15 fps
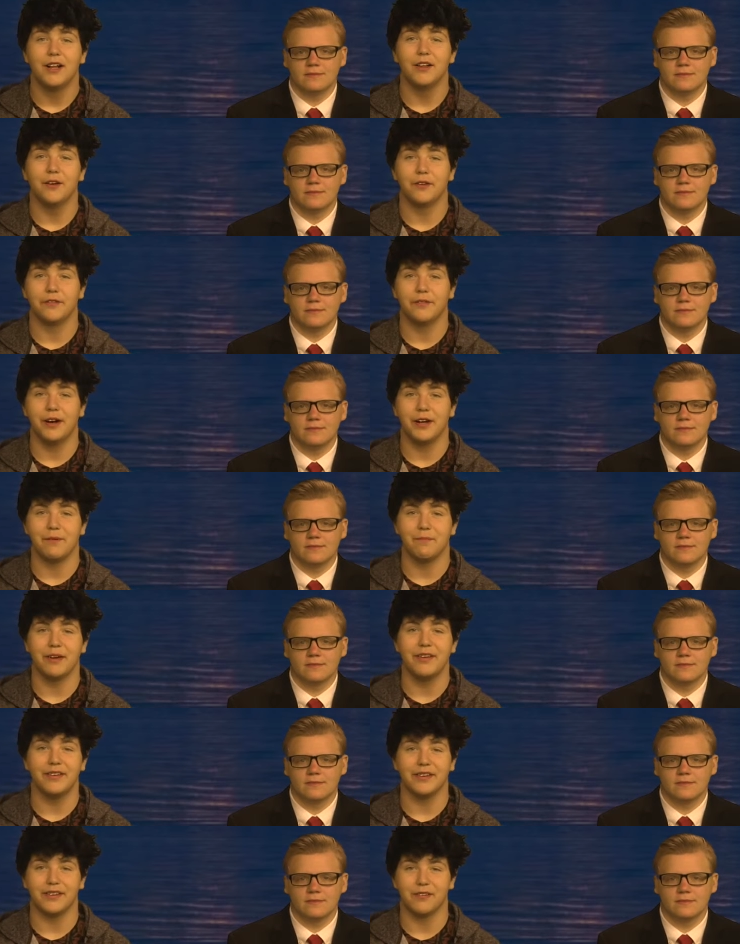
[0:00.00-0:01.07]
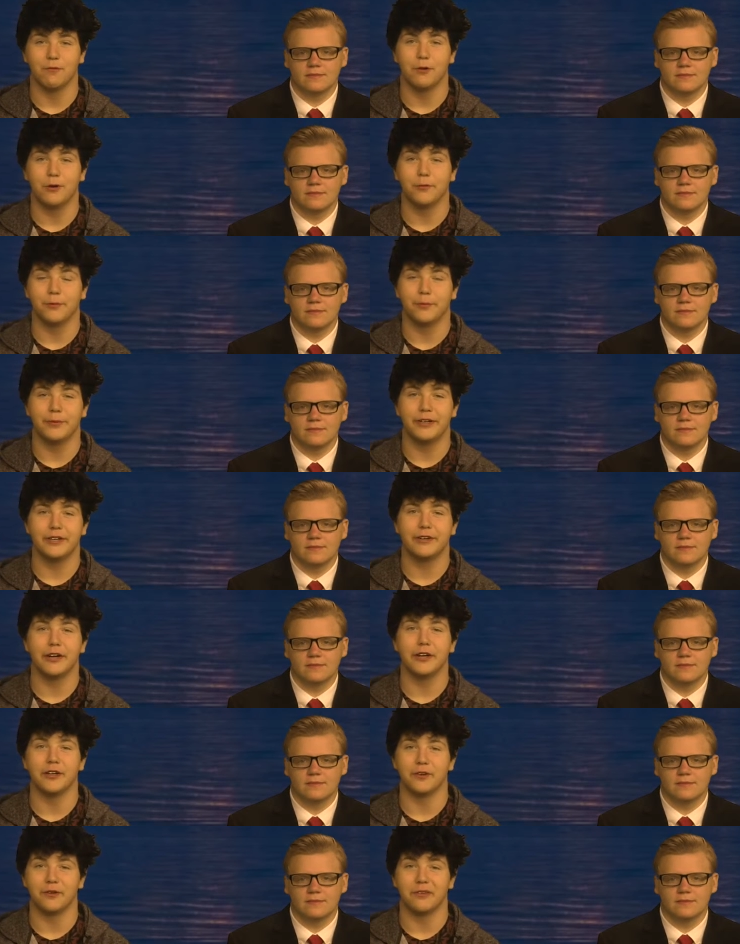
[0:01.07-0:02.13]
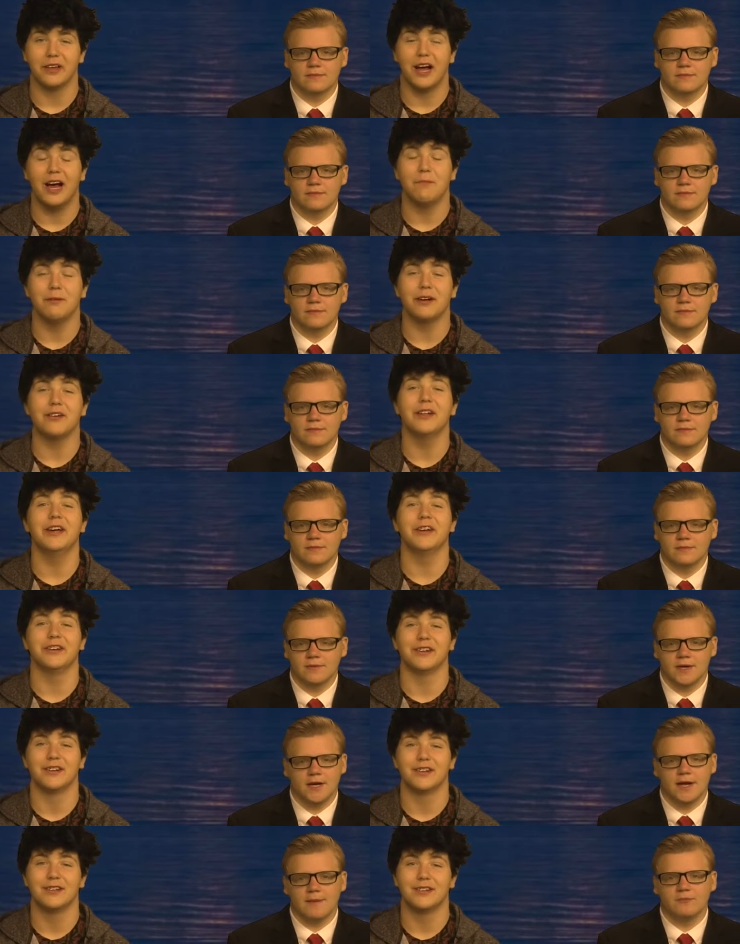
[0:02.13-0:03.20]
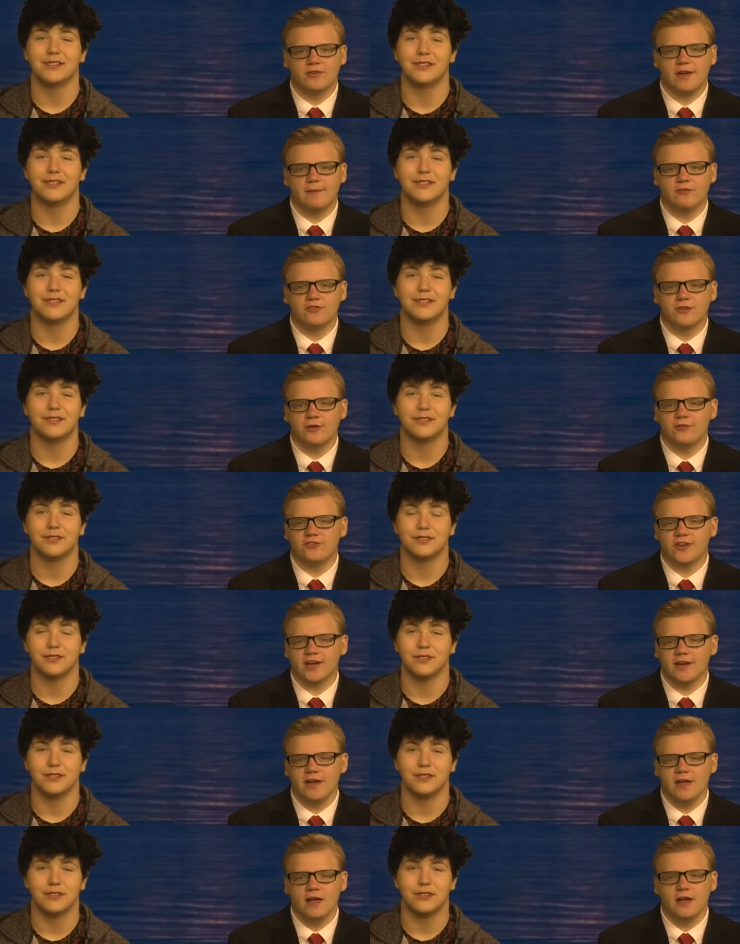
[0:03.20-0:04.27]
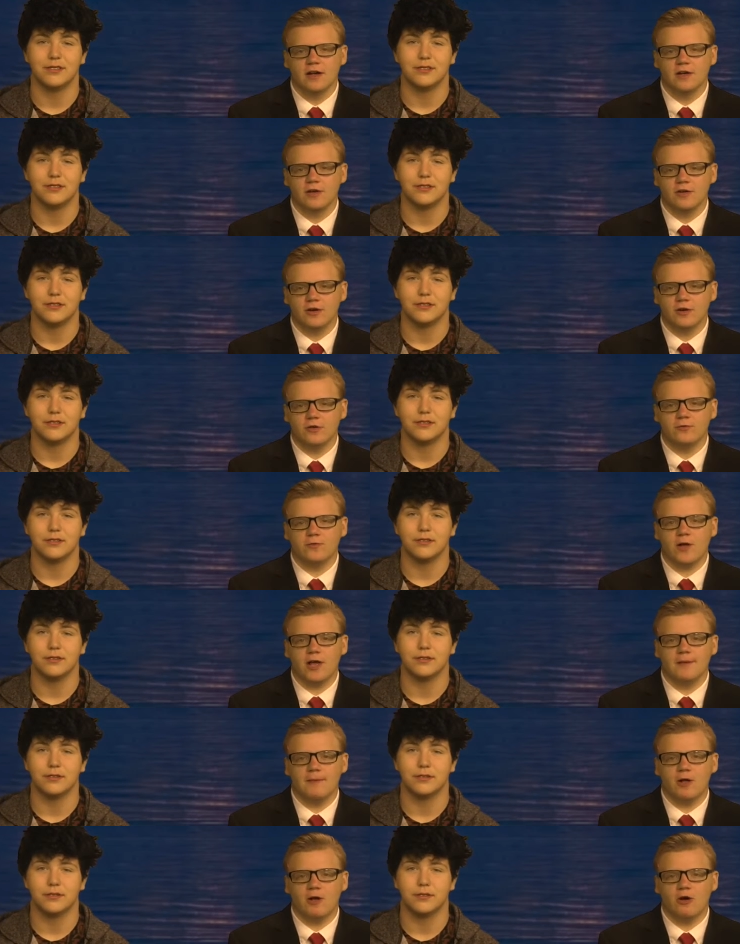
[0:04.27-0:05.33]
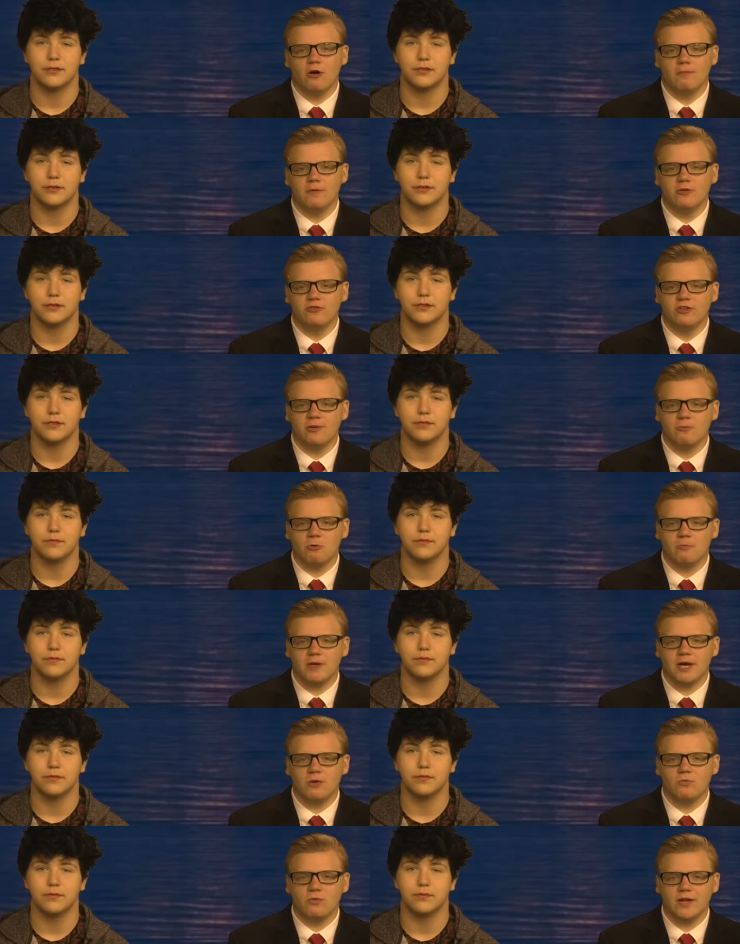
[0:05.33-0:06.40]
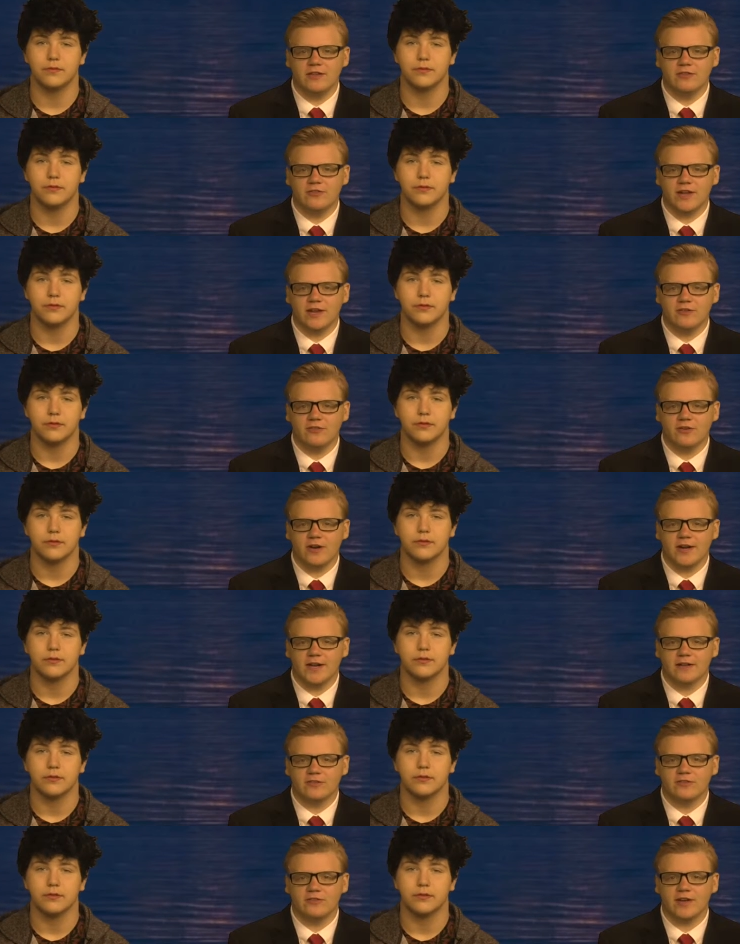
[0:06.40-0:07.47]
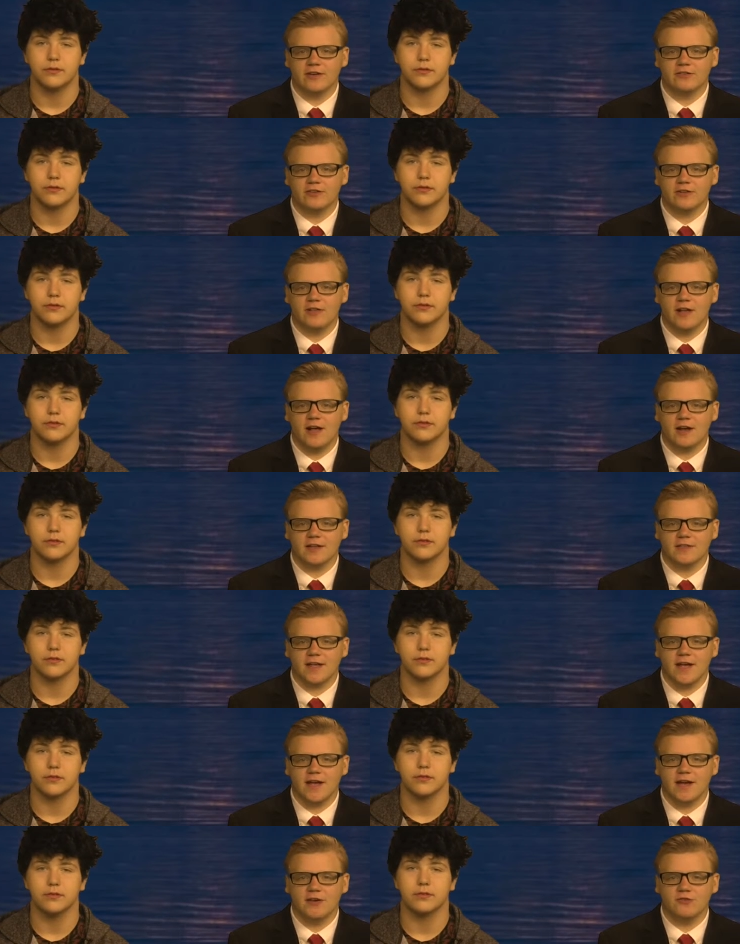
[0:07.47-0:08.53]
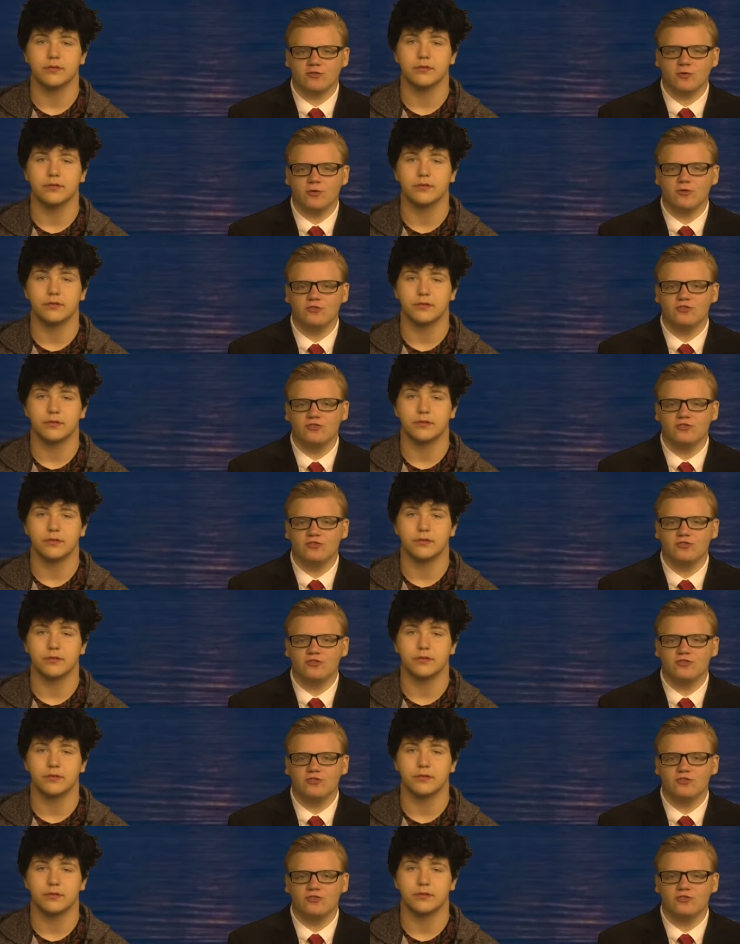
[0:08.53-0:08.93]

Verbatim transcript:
Speaker 1: Hello, it's Friday, May 6th, and welcome to Bleed Green News. I'm Michael Hanna.
Speaker 2: And I'm James Sanucci. Girls Volleyball Open Gym will be on Wednesday starting at 6 o'clock at the high school